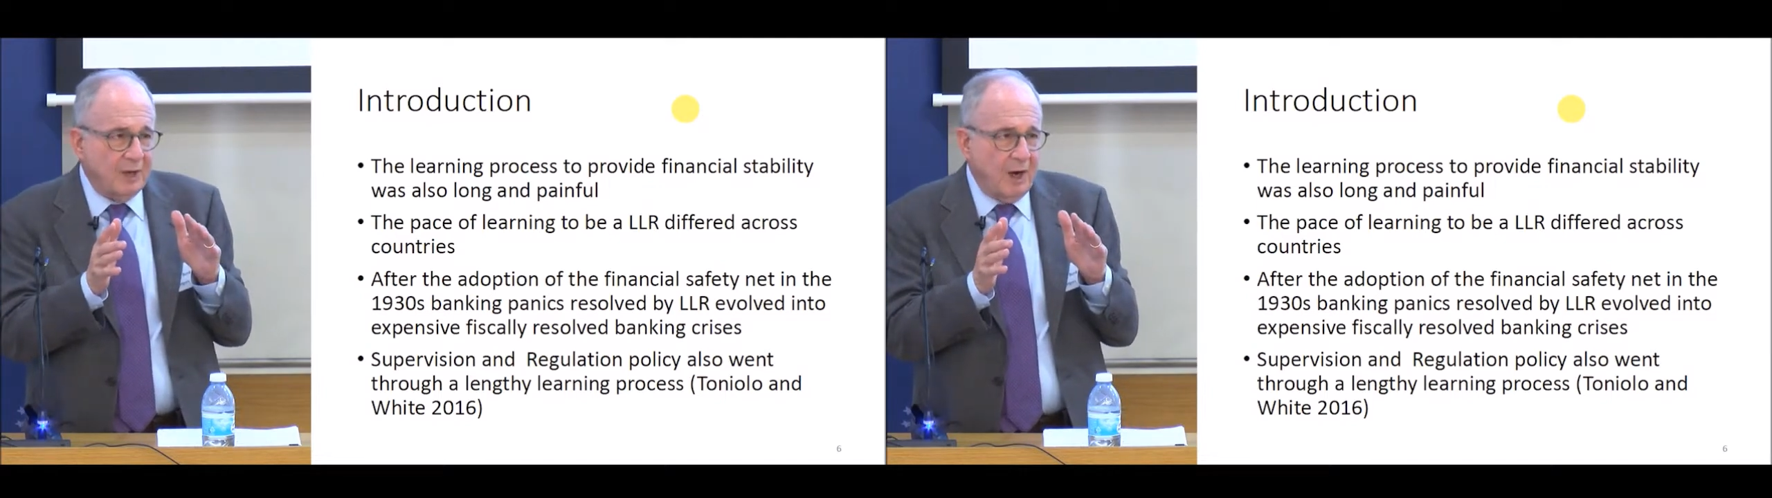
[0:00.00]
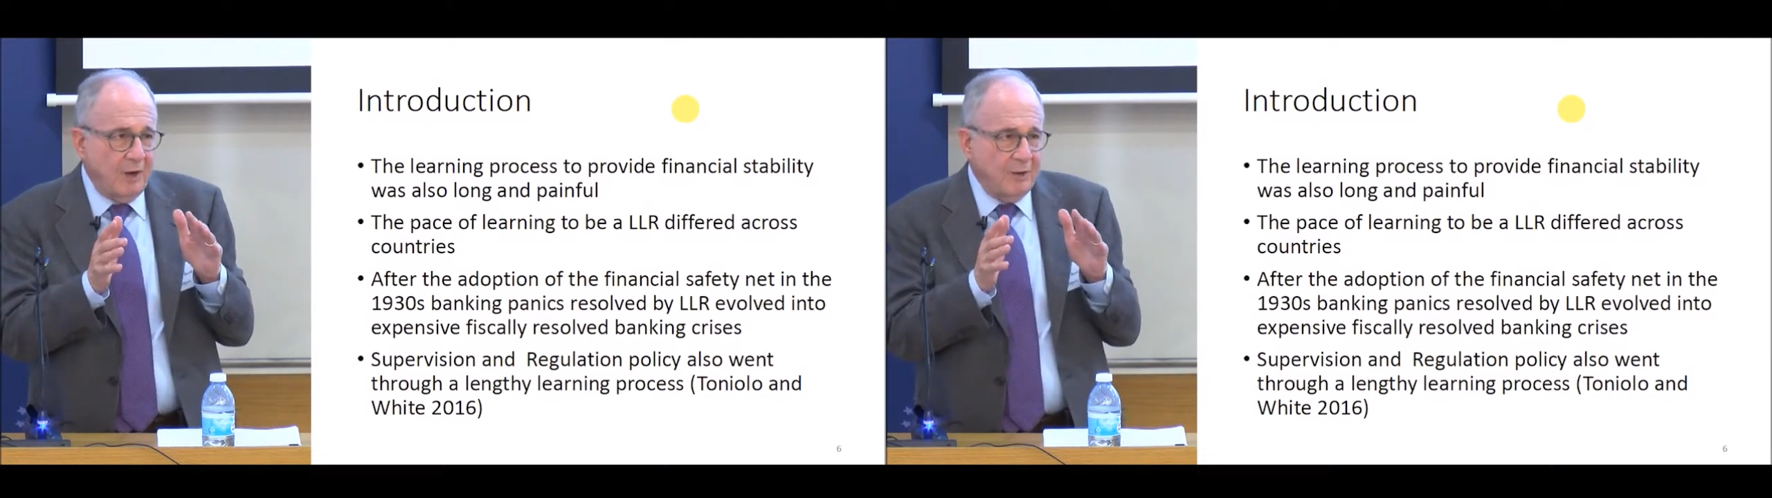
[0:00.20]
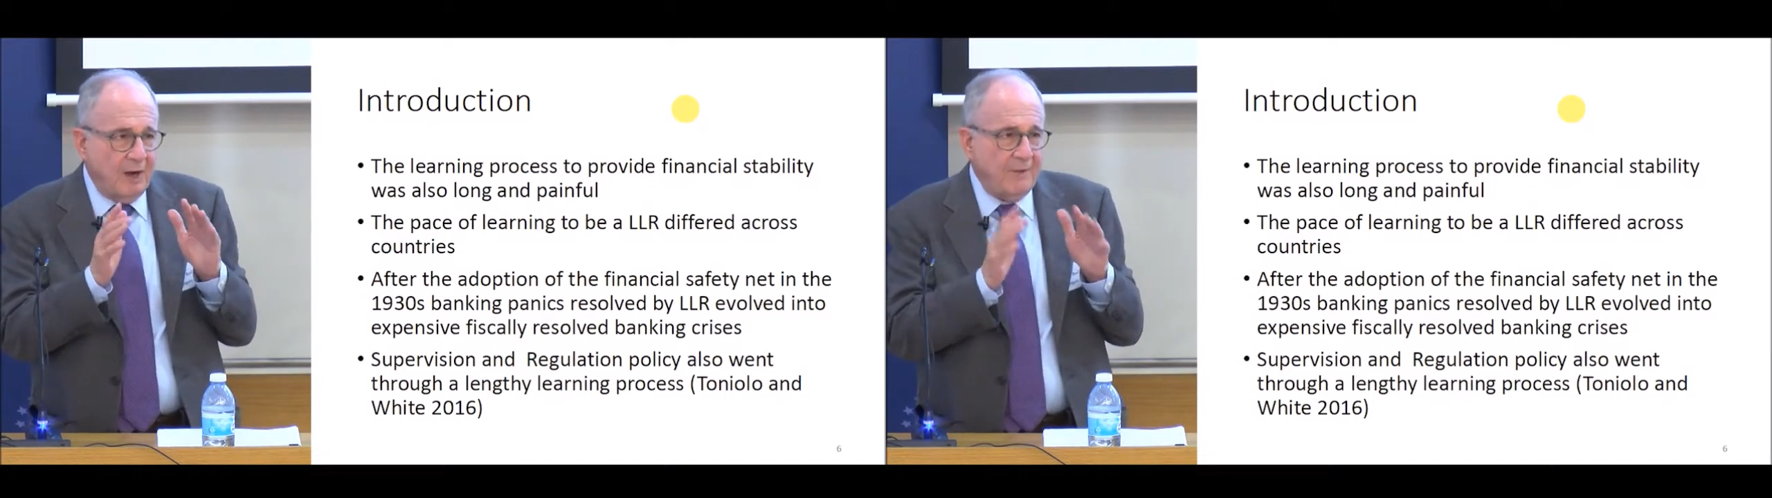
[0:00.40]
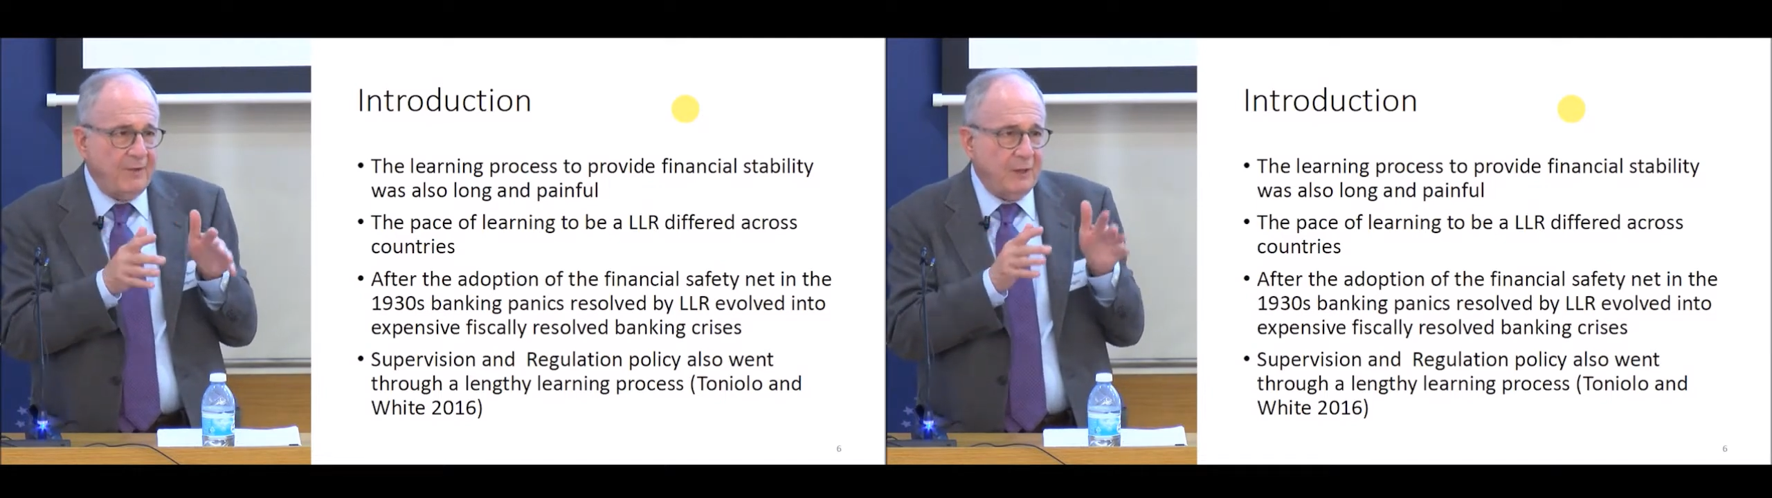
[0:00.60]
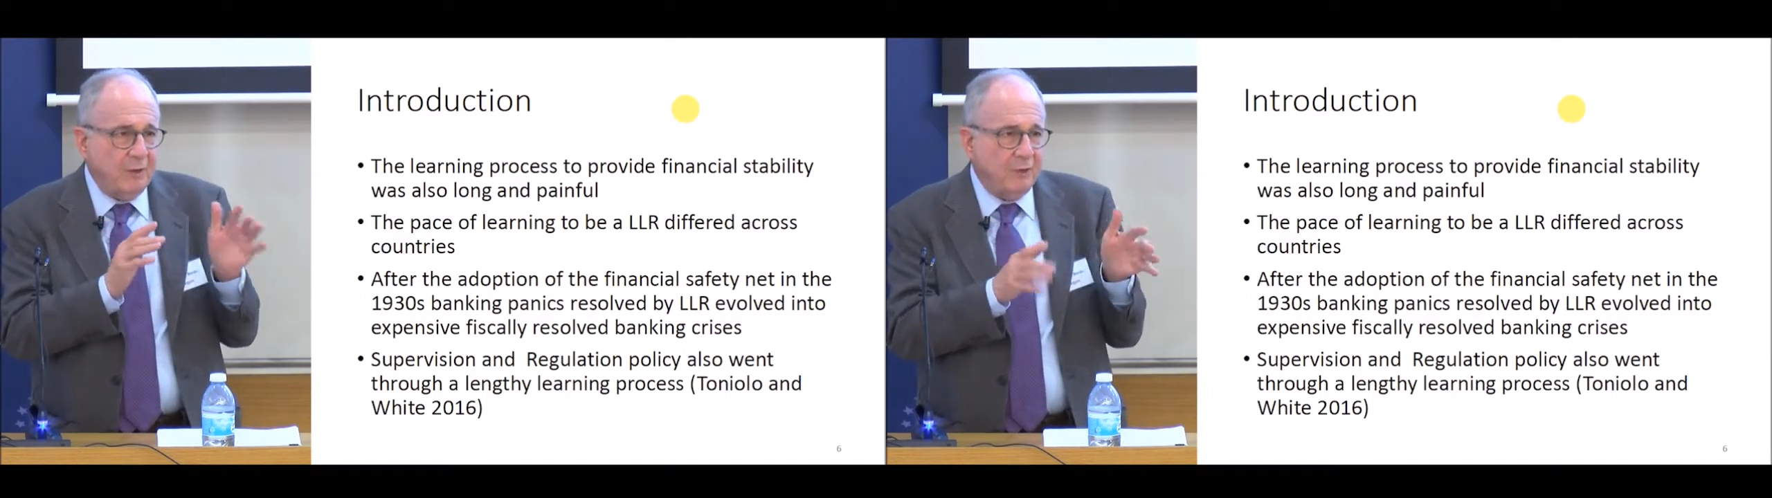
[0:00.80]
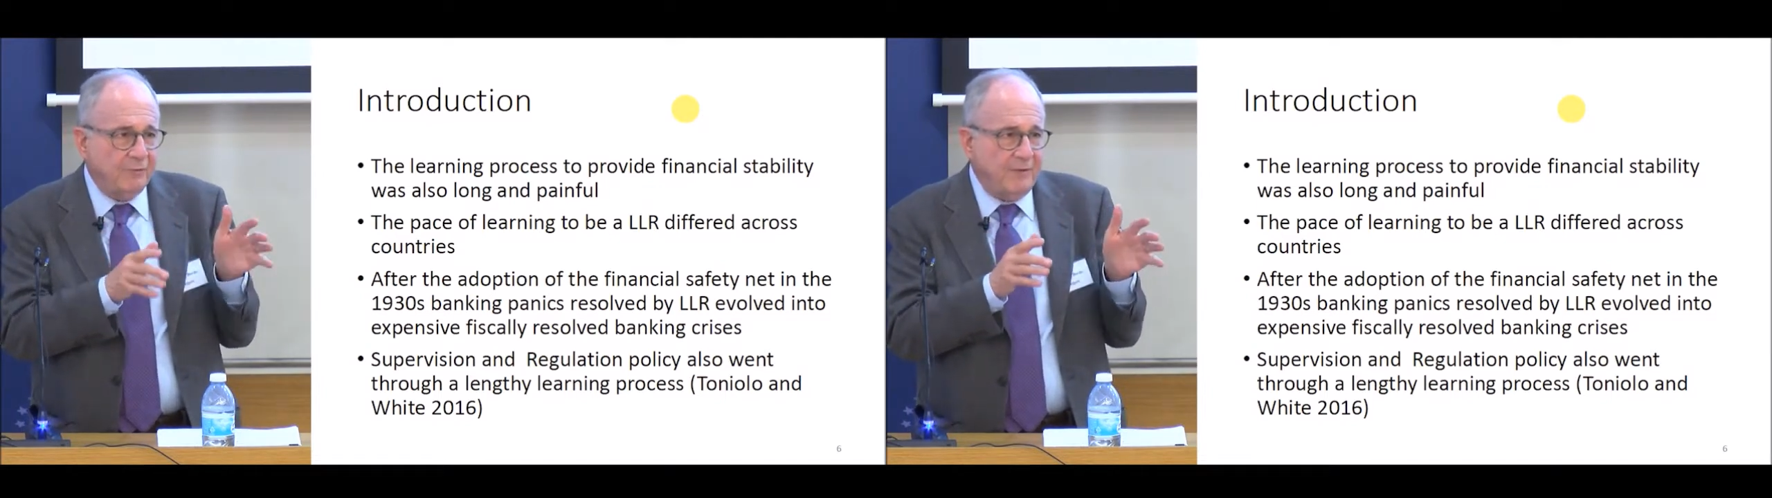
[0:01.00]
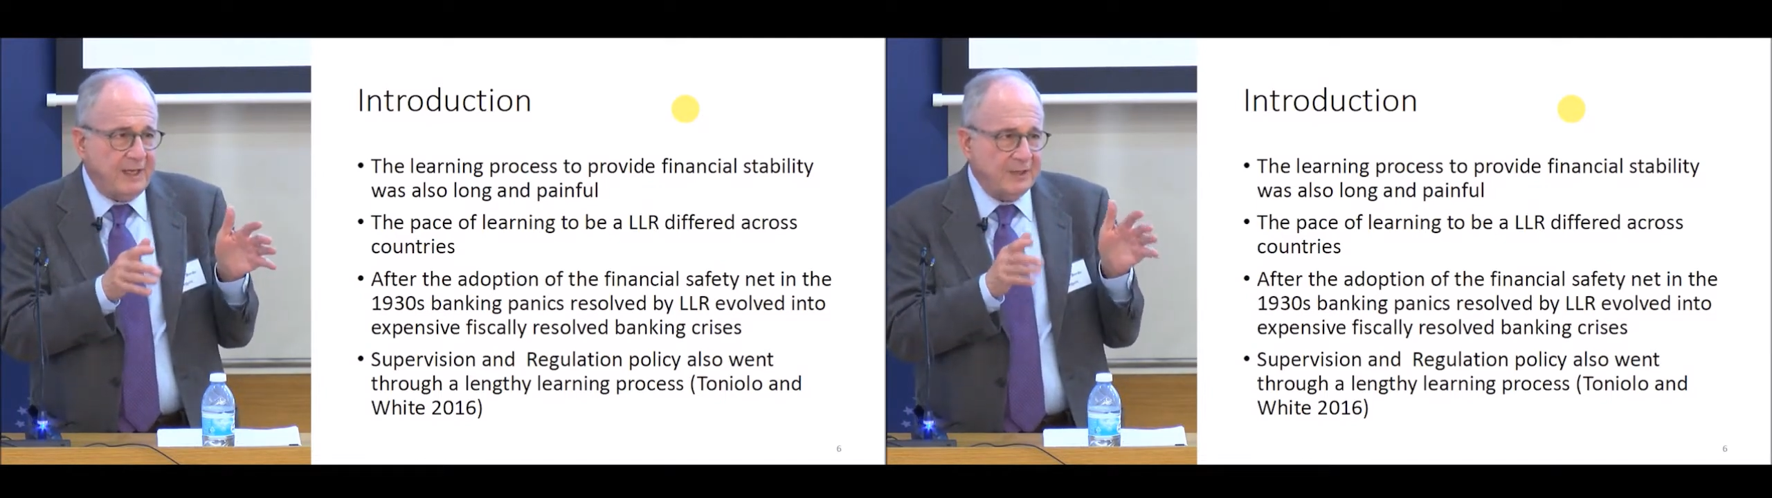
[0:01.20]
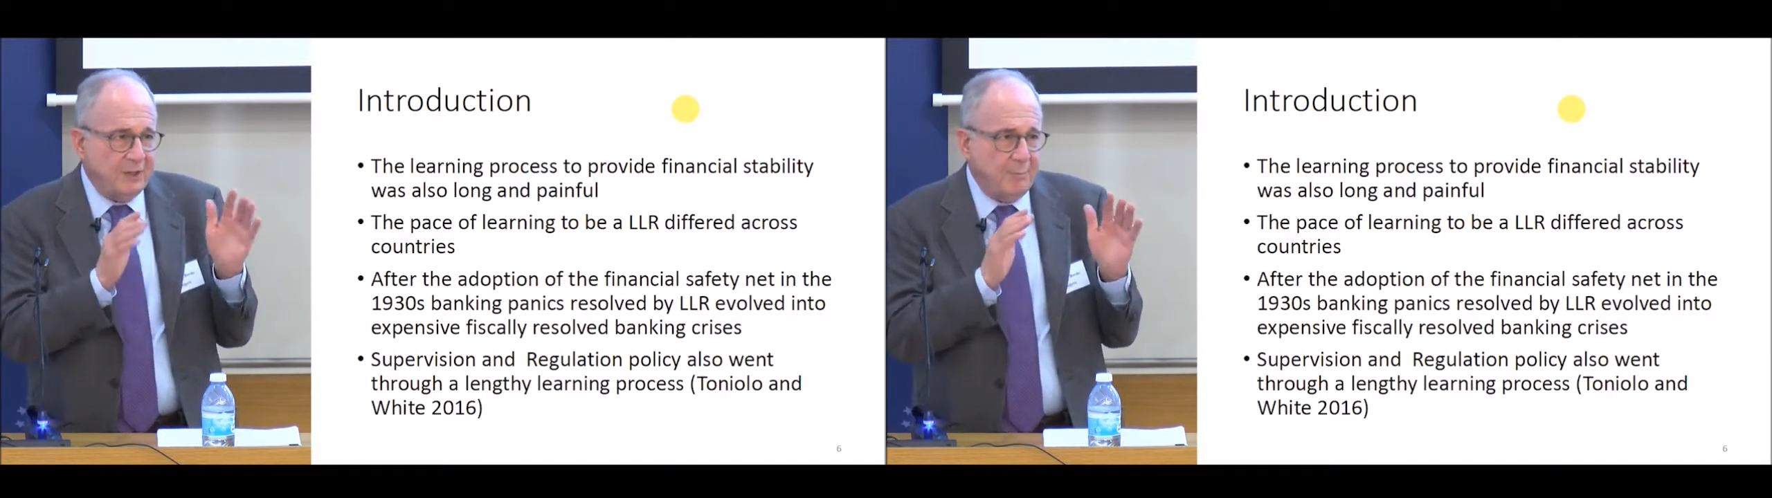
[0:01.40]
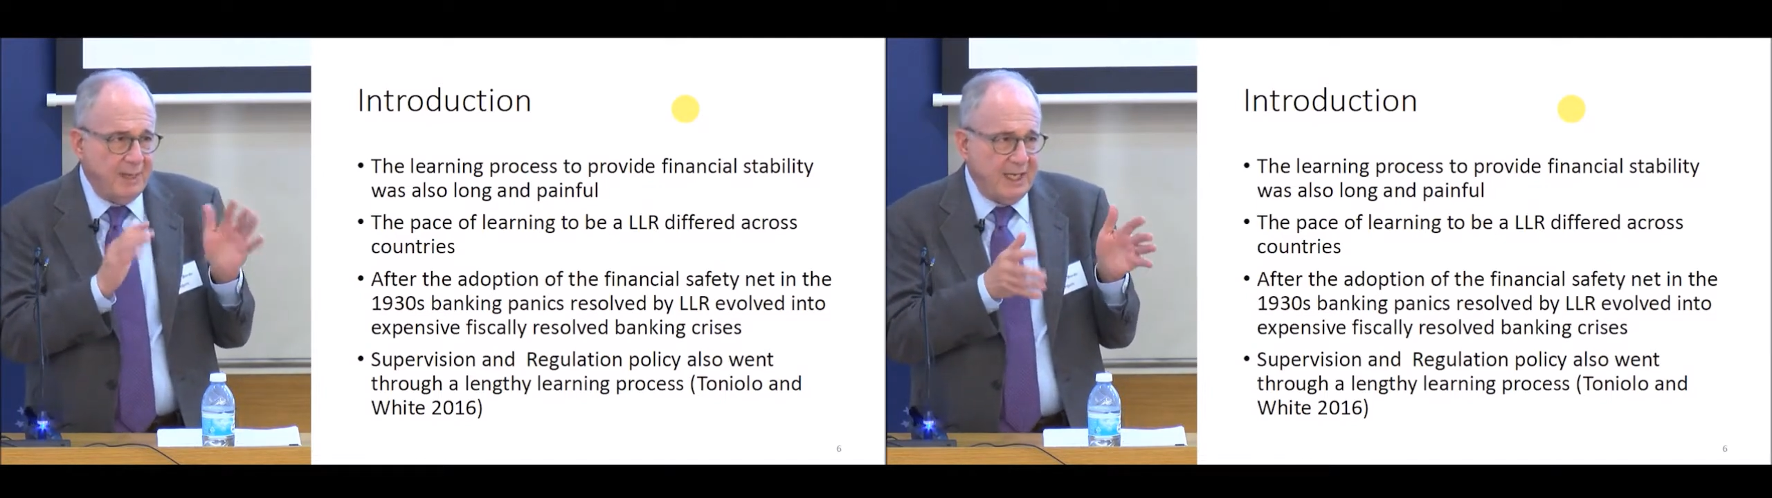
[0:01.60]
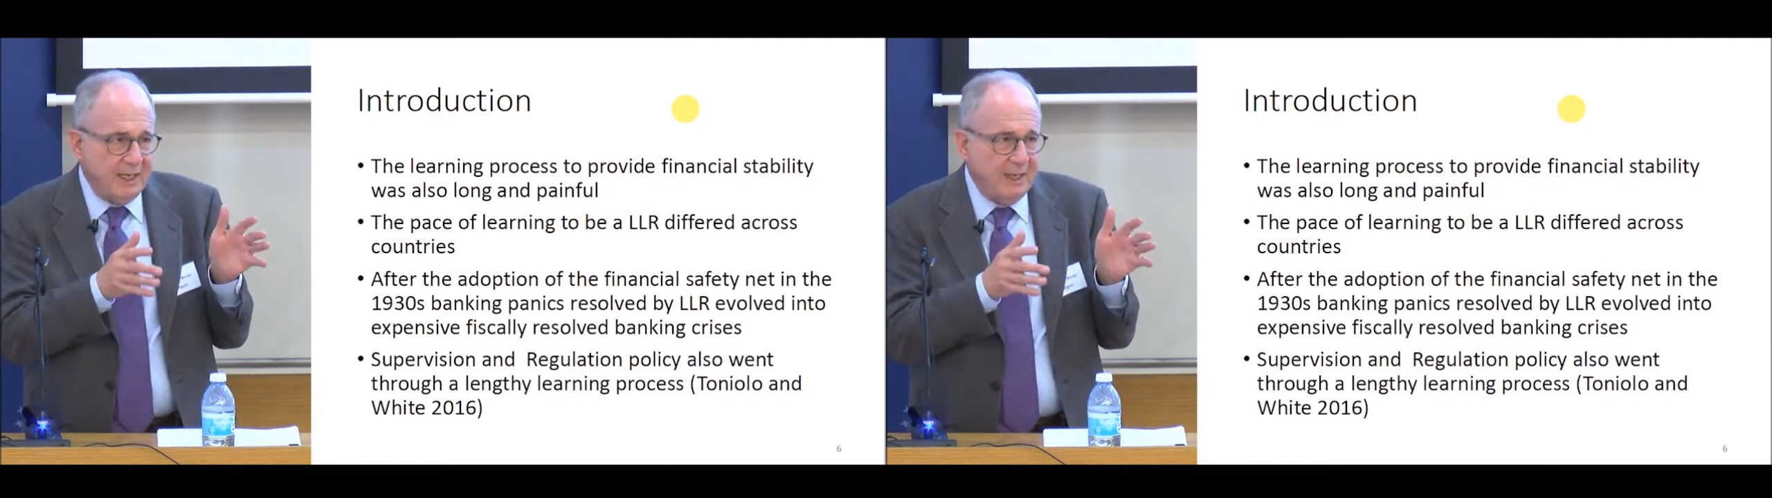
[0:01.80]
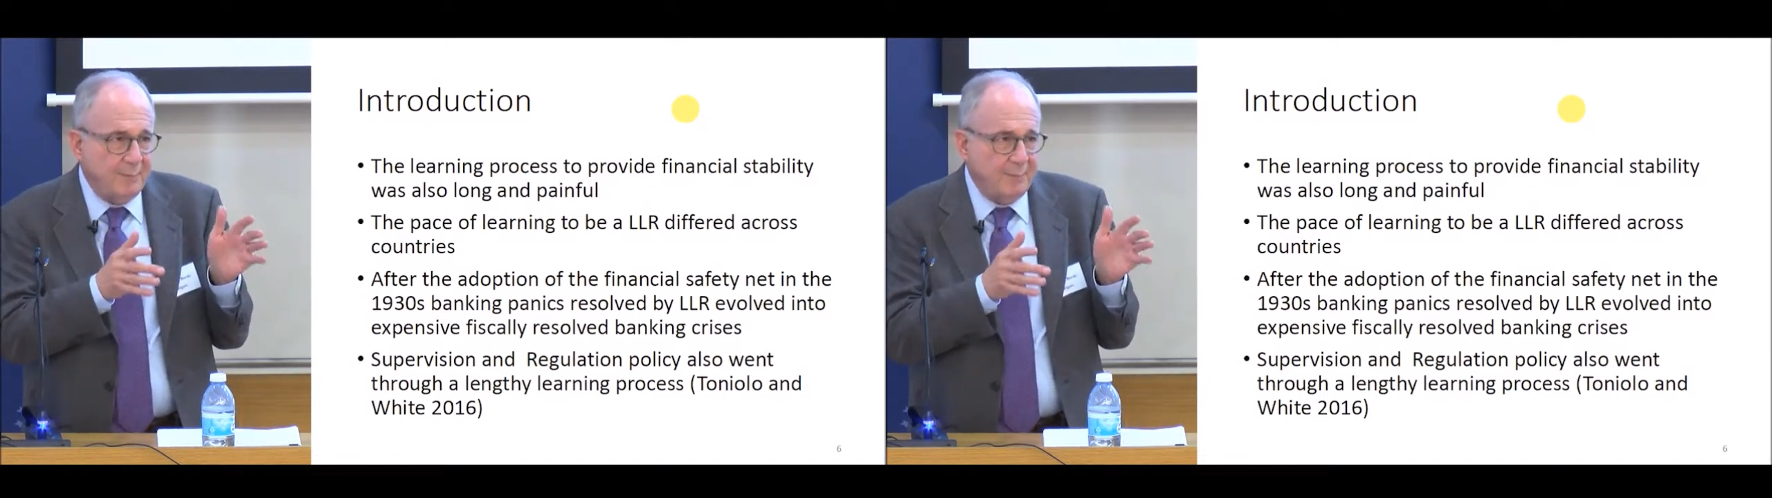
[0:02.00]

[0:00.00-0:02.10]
are not the old-fashioned banking